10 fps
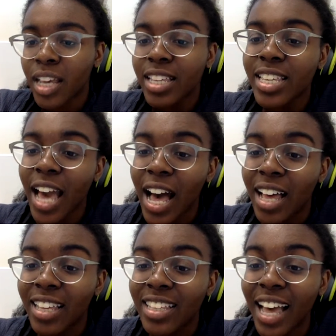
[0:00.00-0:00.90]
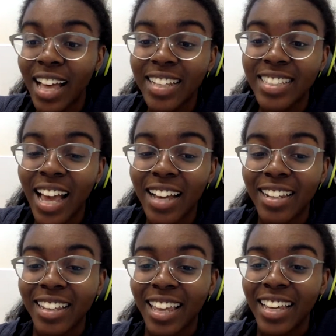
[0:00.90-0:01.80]
Yeah,
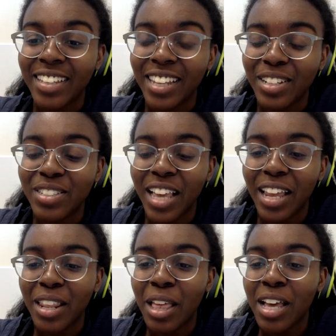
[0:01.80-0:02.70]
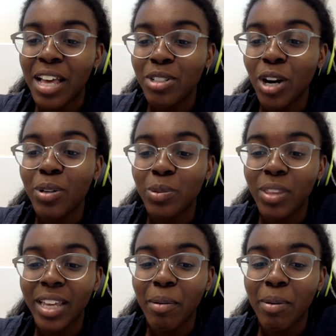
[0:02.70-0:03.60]
exactly. Like you said, Chara was the
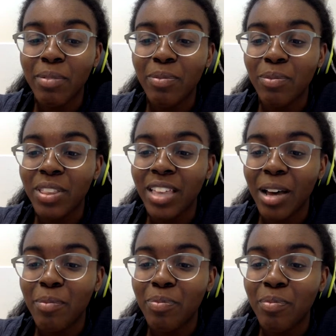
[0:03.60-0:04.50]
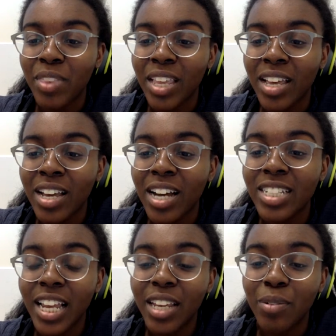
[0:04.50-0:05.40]
one that came up with
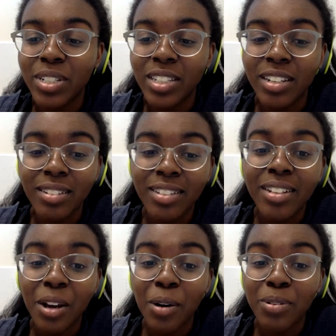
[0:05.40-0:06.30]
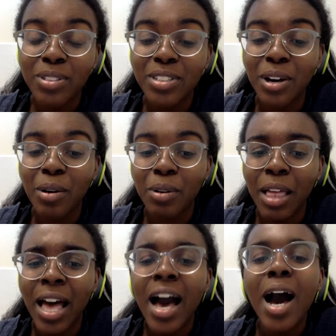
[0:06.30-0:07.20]
attending Rinzin, So,
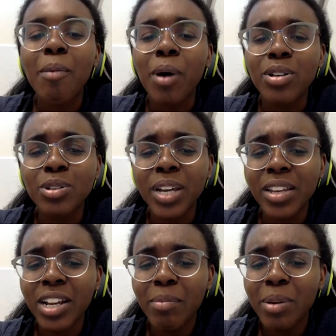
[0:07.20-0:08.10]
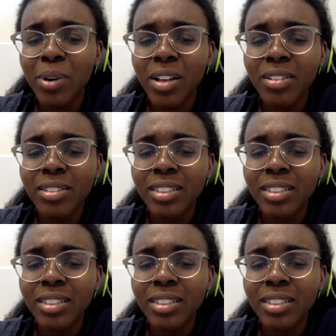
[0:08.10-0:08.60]
also, can you hear me well?